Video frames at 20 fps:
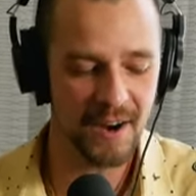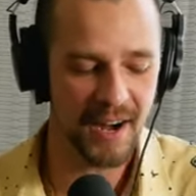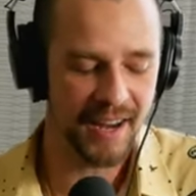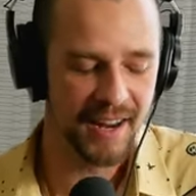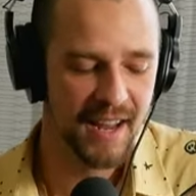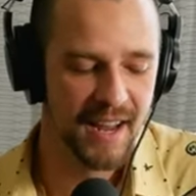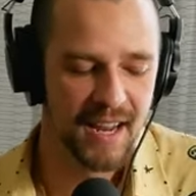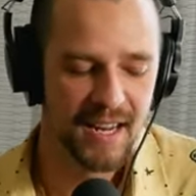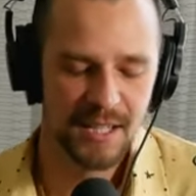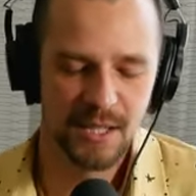Okay. Yeah.
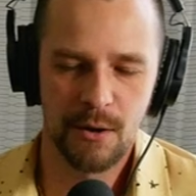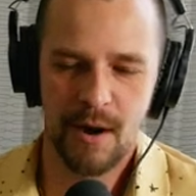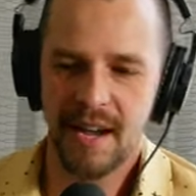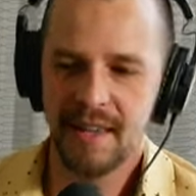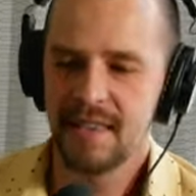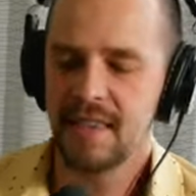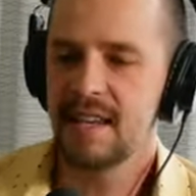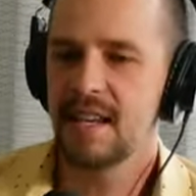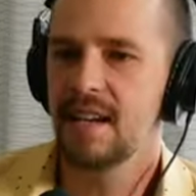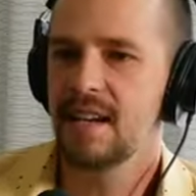So
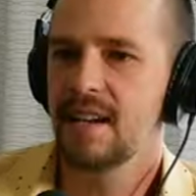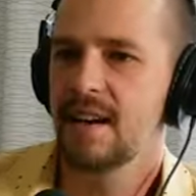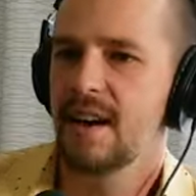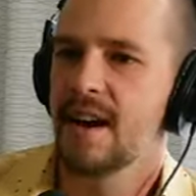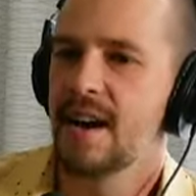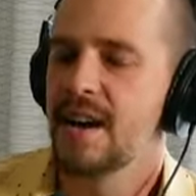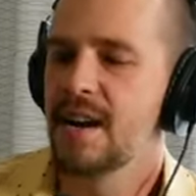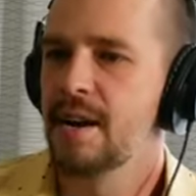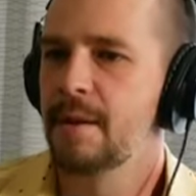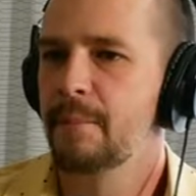I think
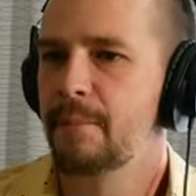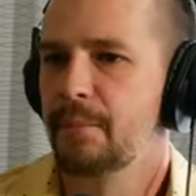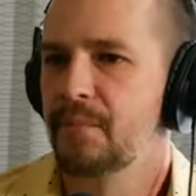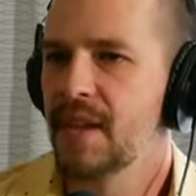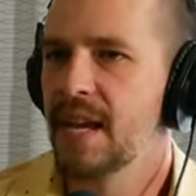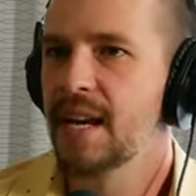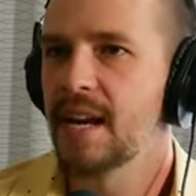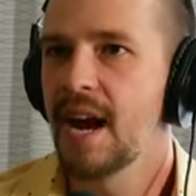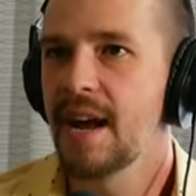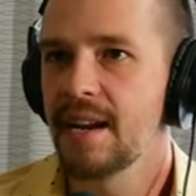um,
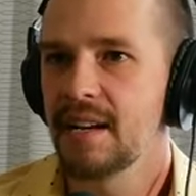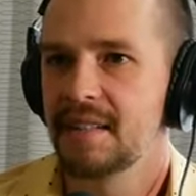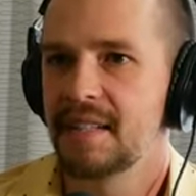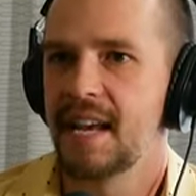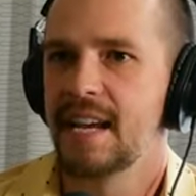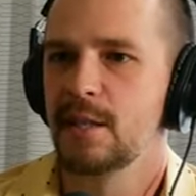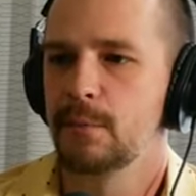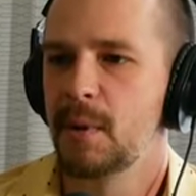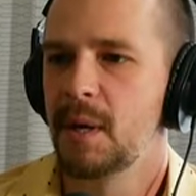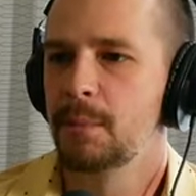it kind of
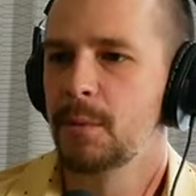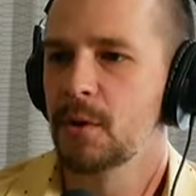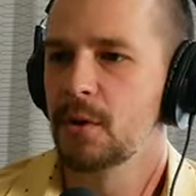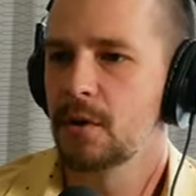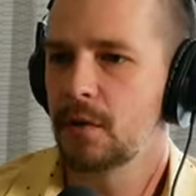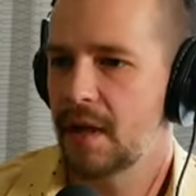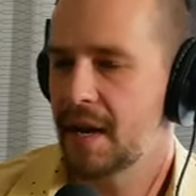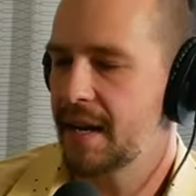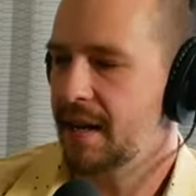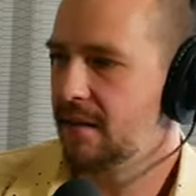takes
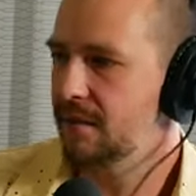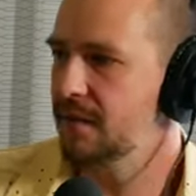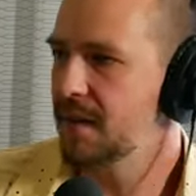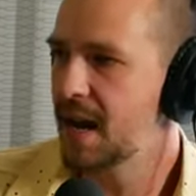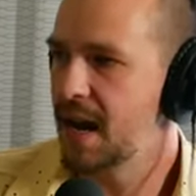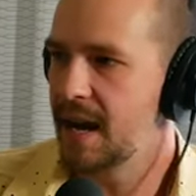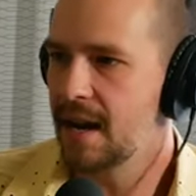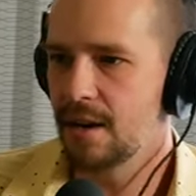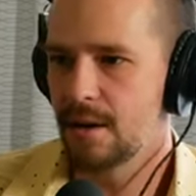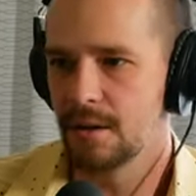people like
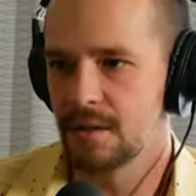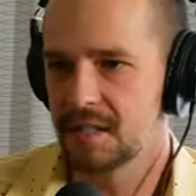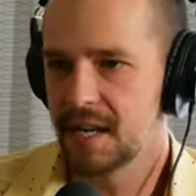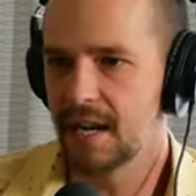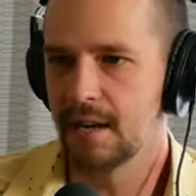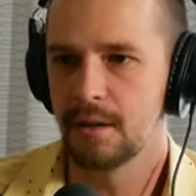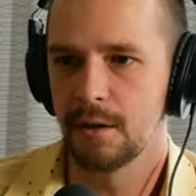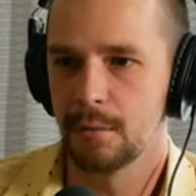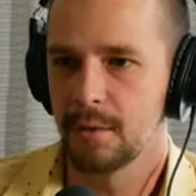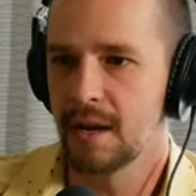Nate or
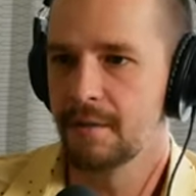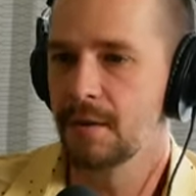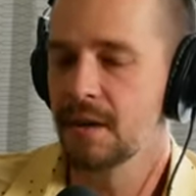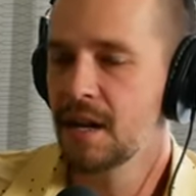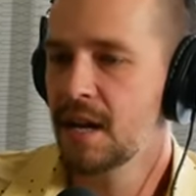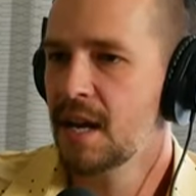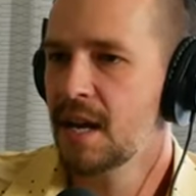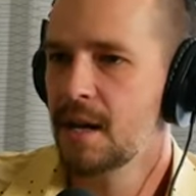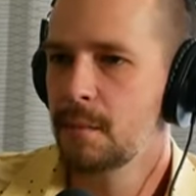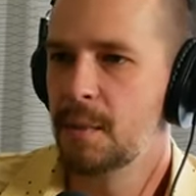Taylor or whatever,
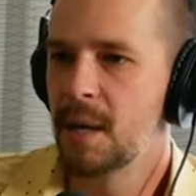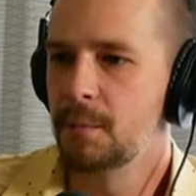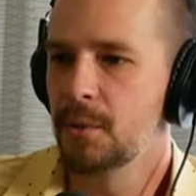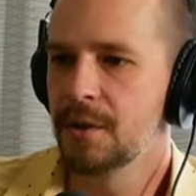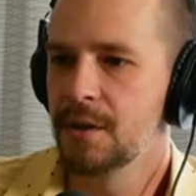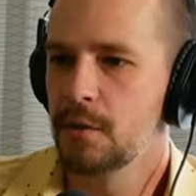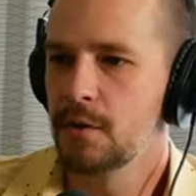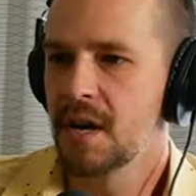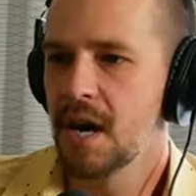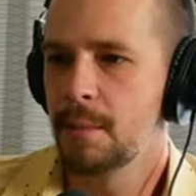
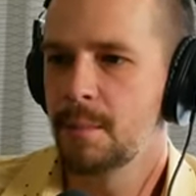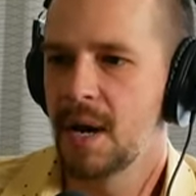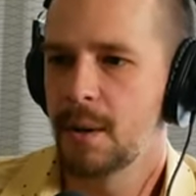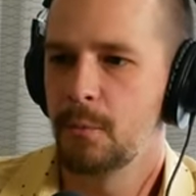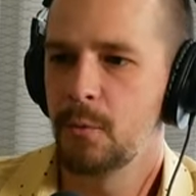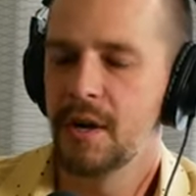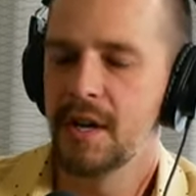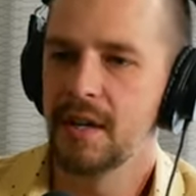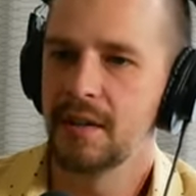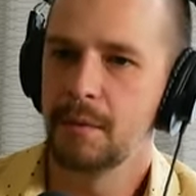people you come
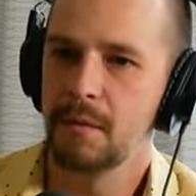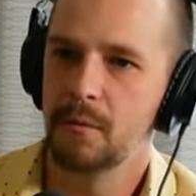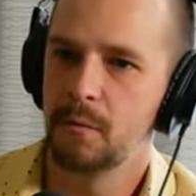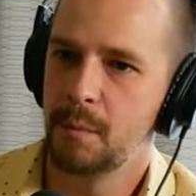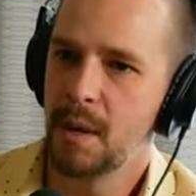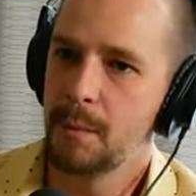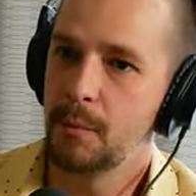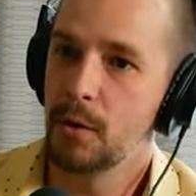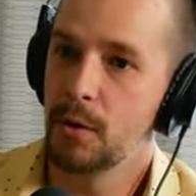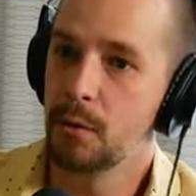up with,
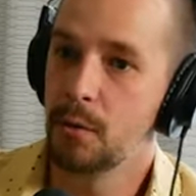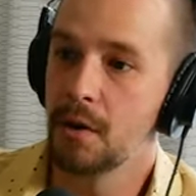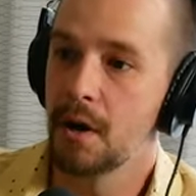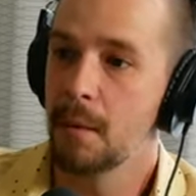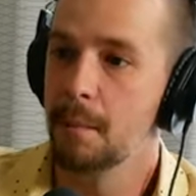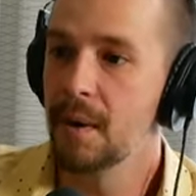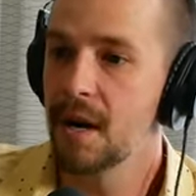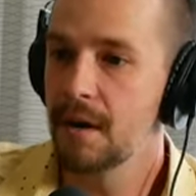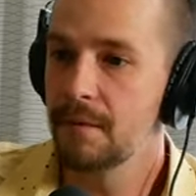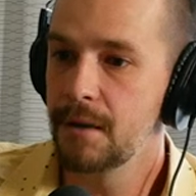people who are
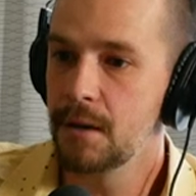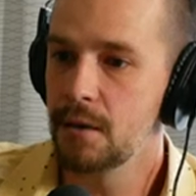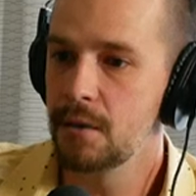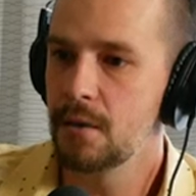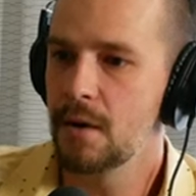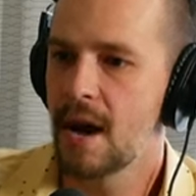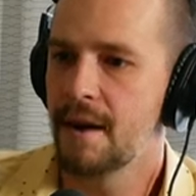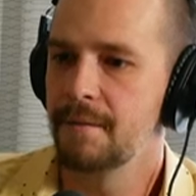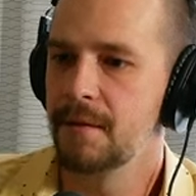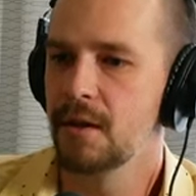above
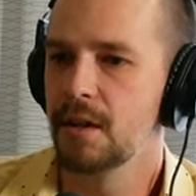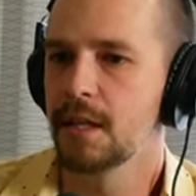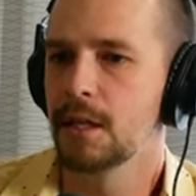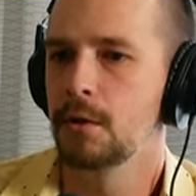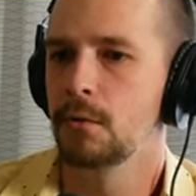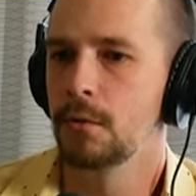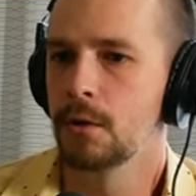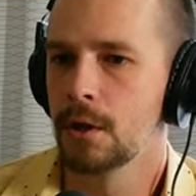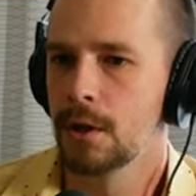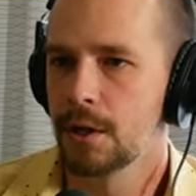you. I feel like
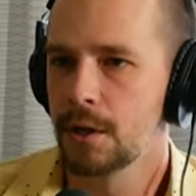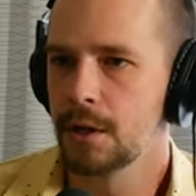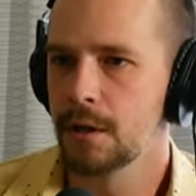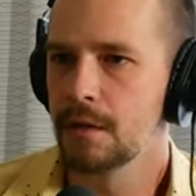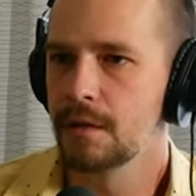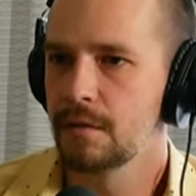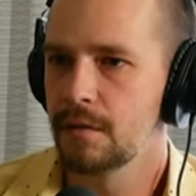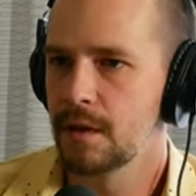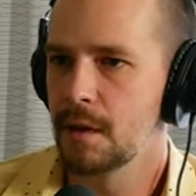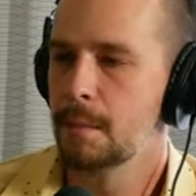you
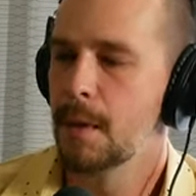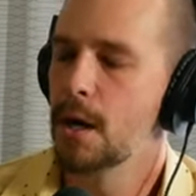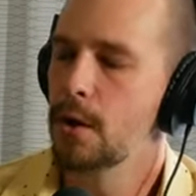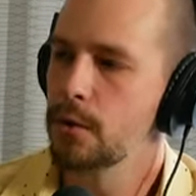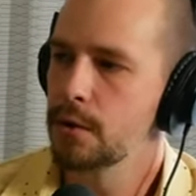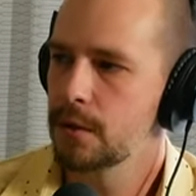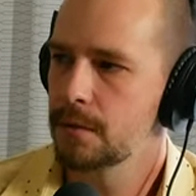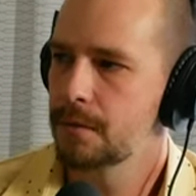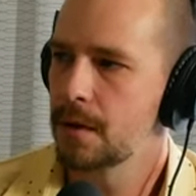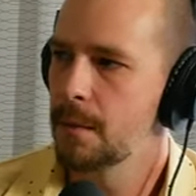learn the
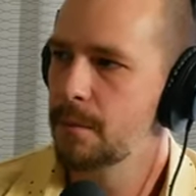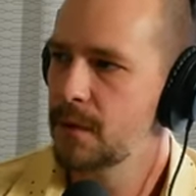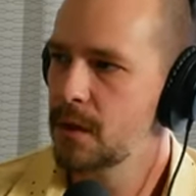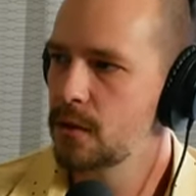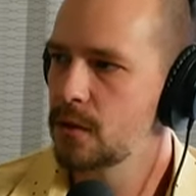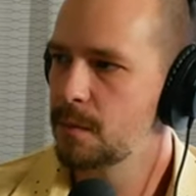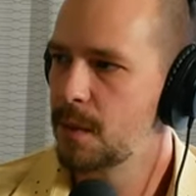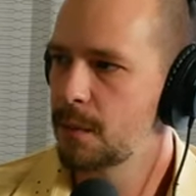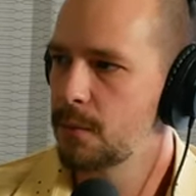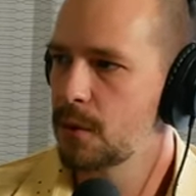most from
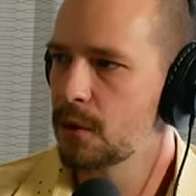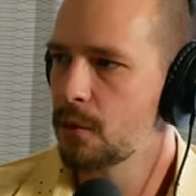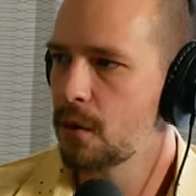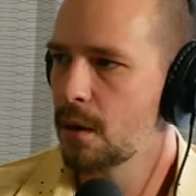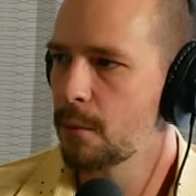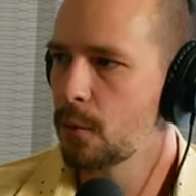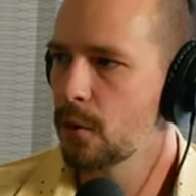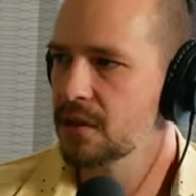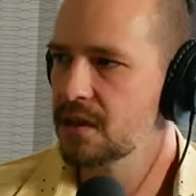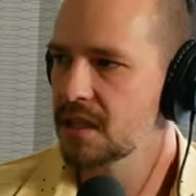those people who
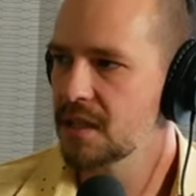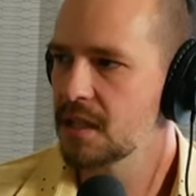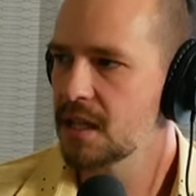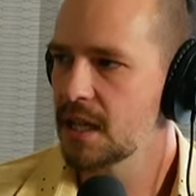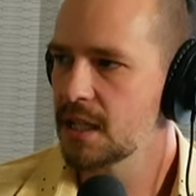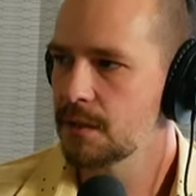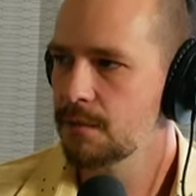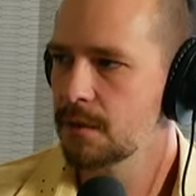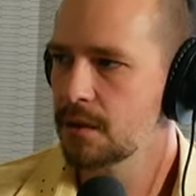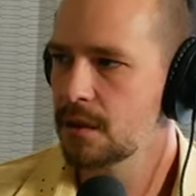are more
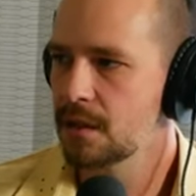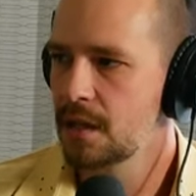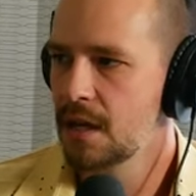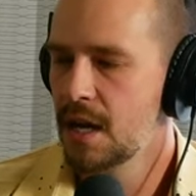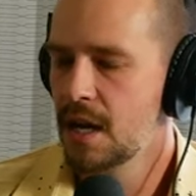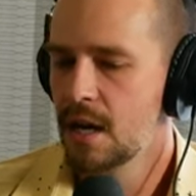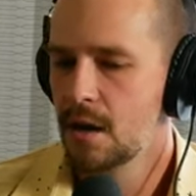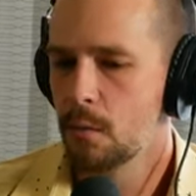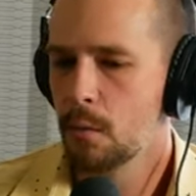successful.